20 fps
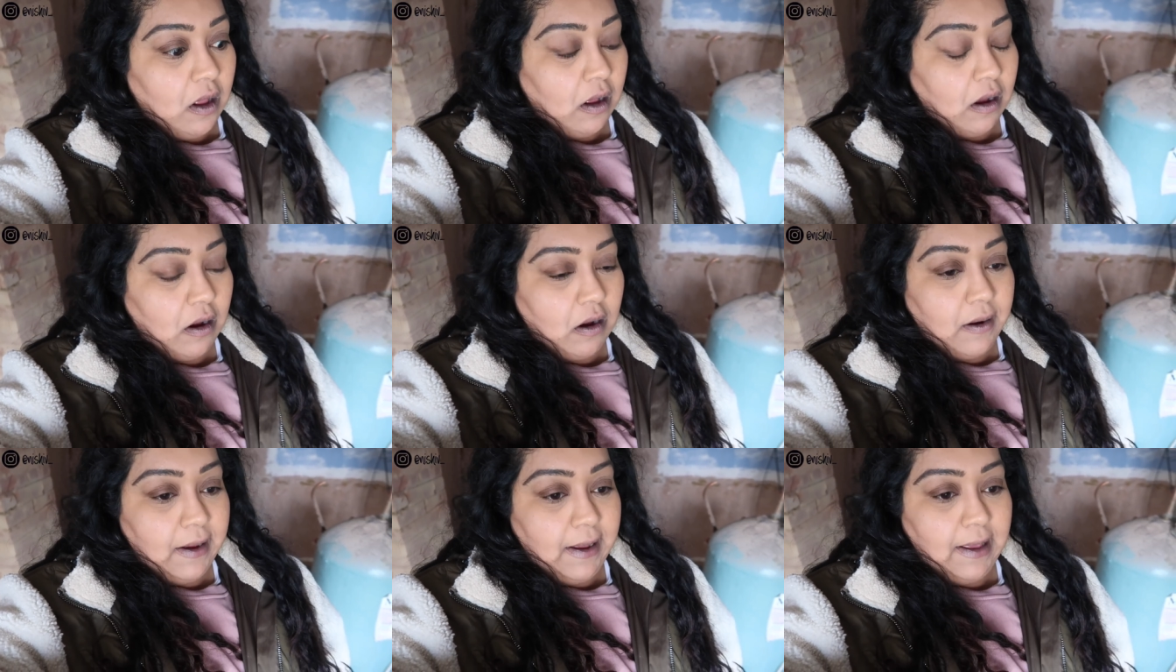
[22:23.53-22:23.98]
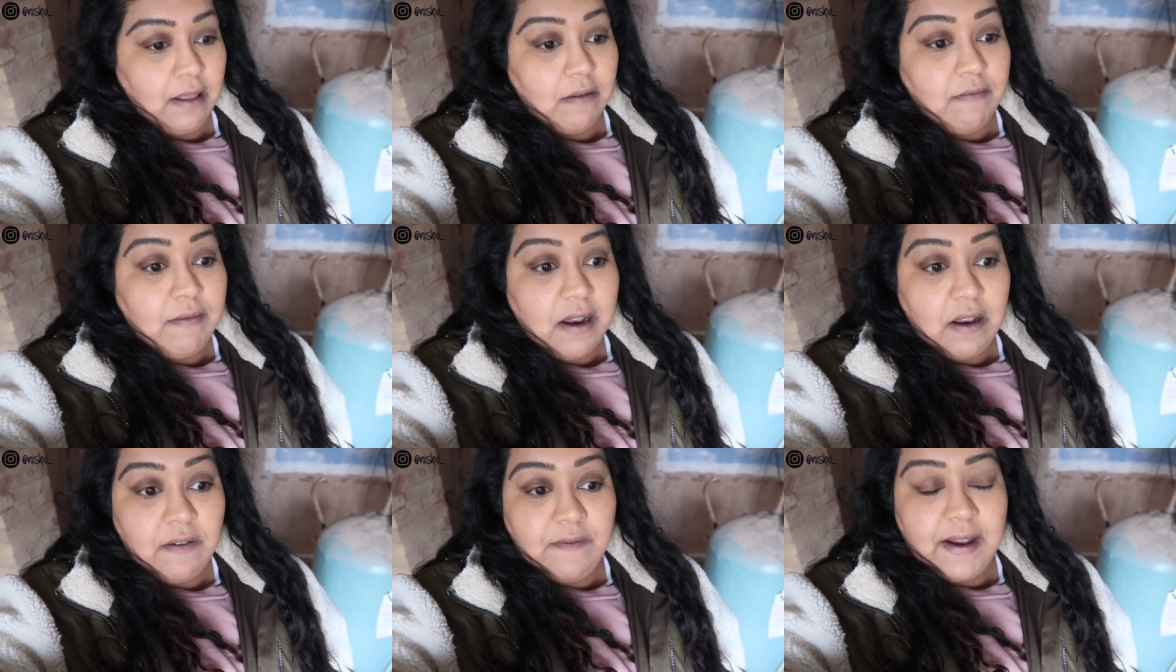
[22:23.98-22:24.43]
are either
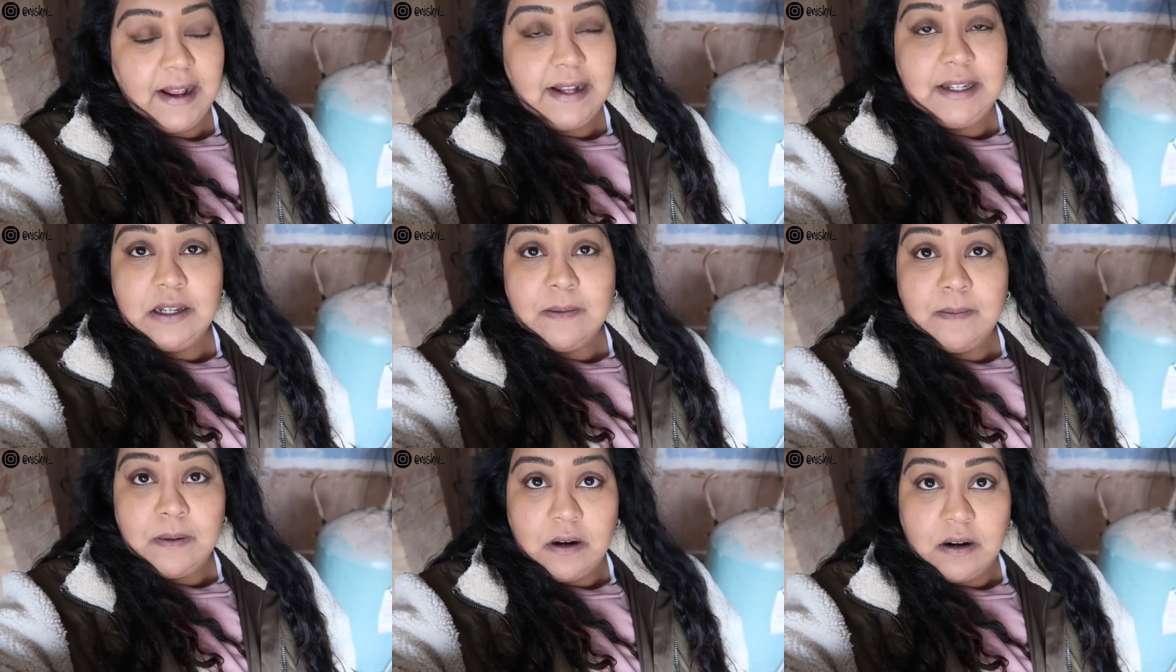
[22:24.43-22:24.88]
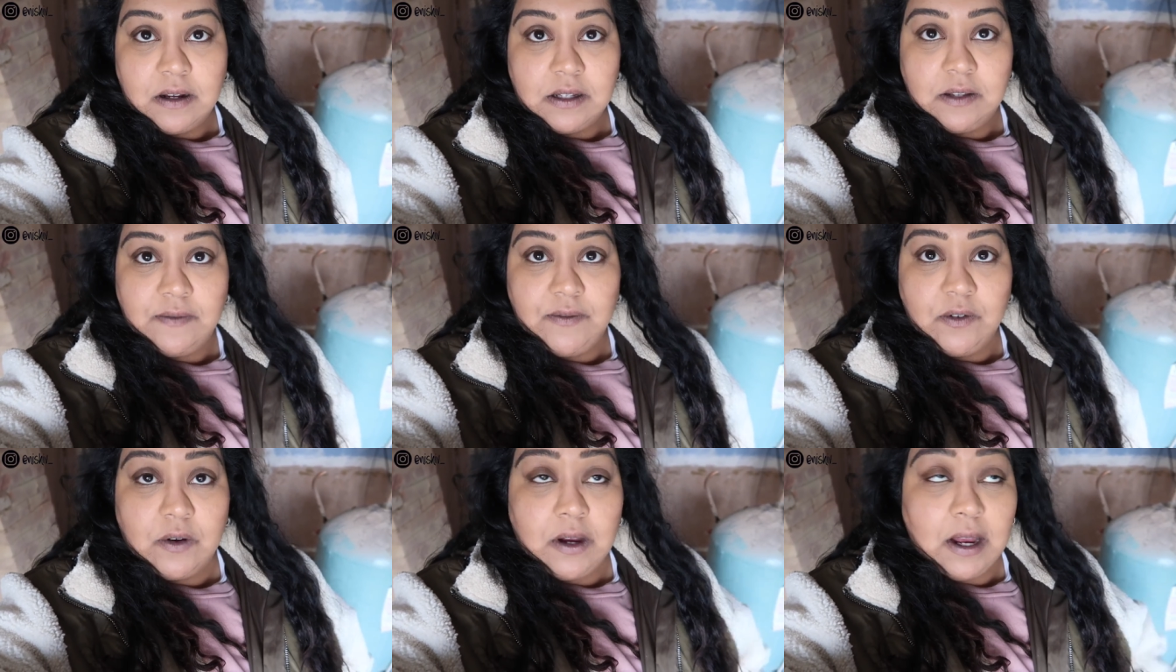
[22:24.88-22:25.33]
renovating
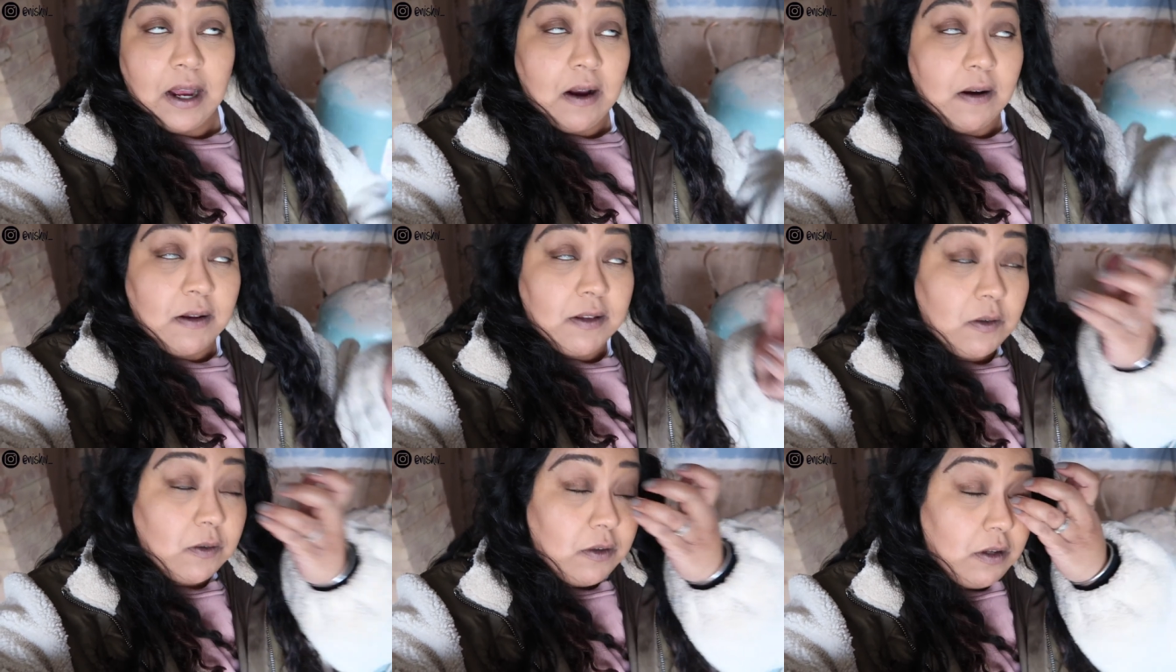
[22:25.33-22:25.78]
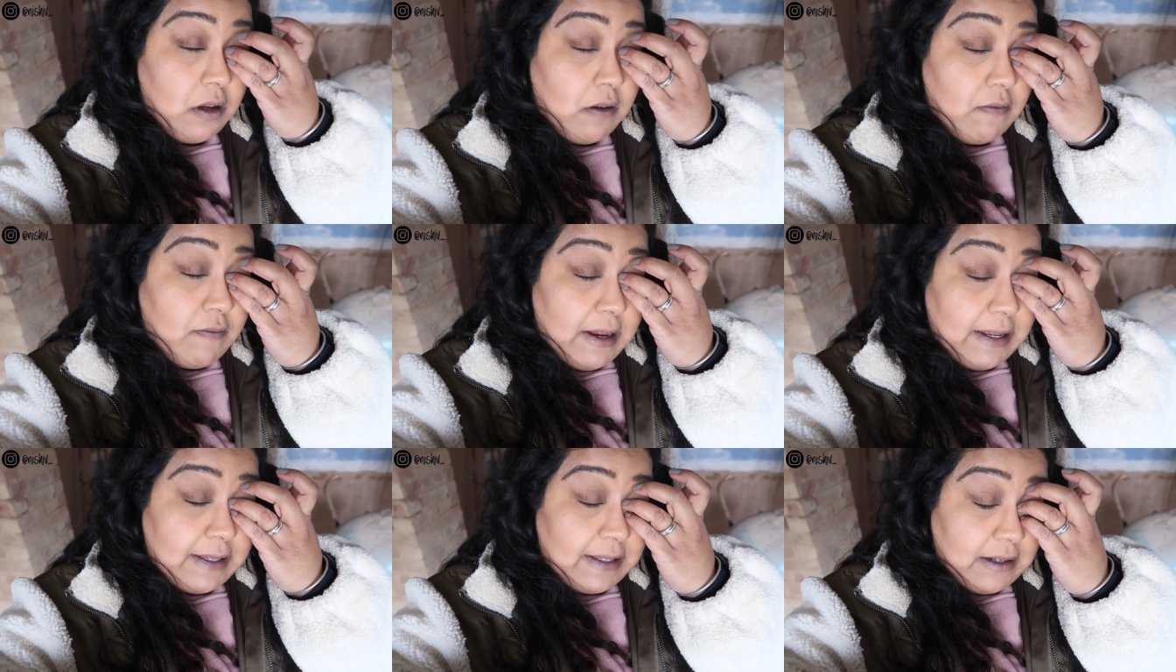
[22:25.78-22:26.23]
parts of your house or
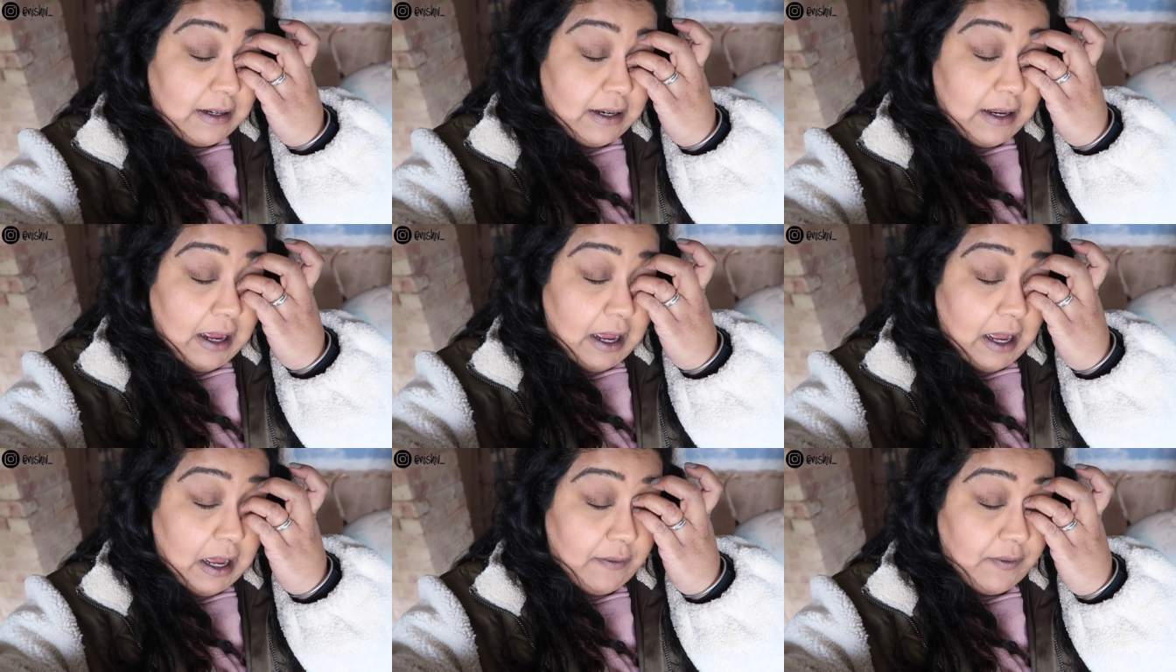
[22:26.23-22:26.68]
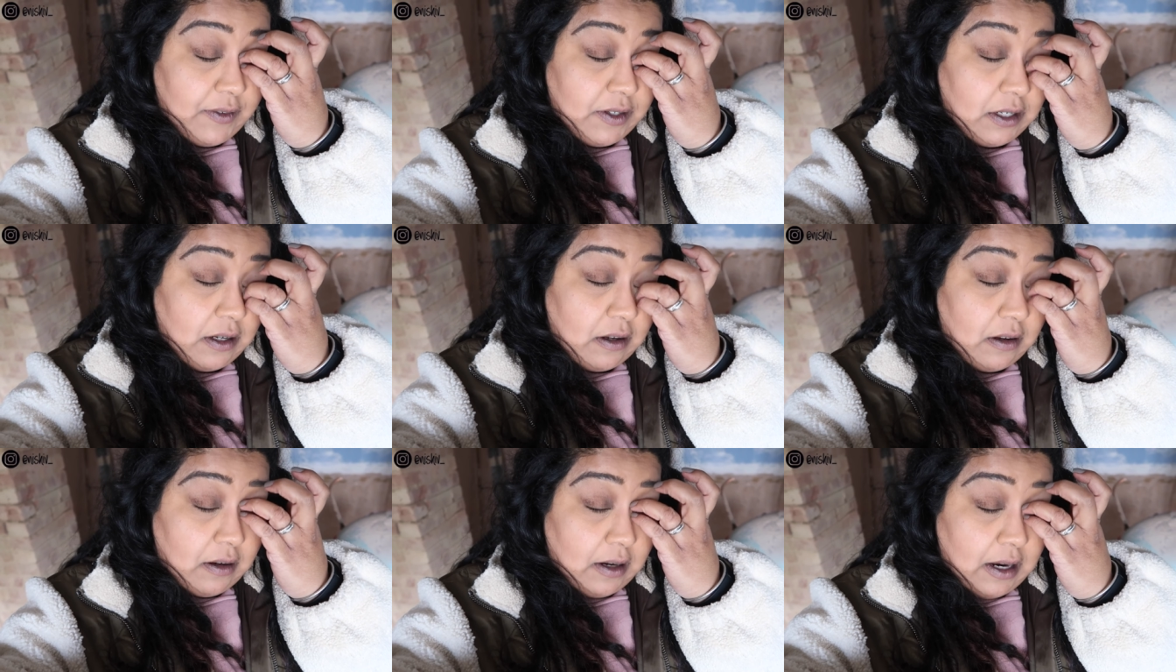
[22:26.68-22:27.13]
you recently have
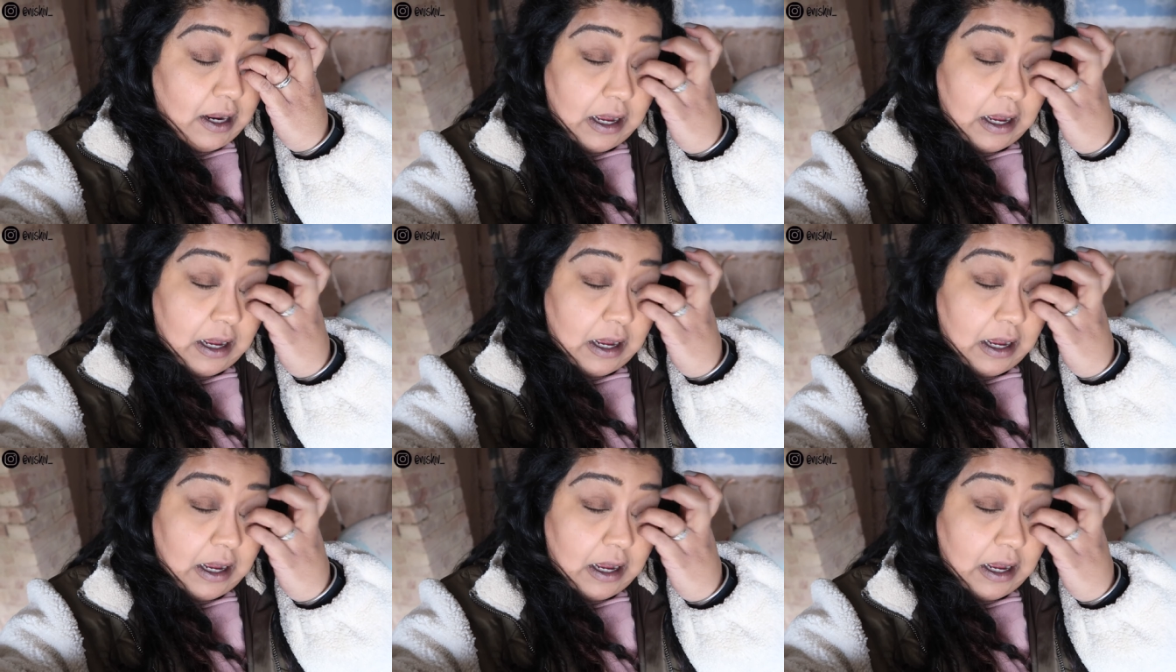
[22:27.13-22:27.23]
done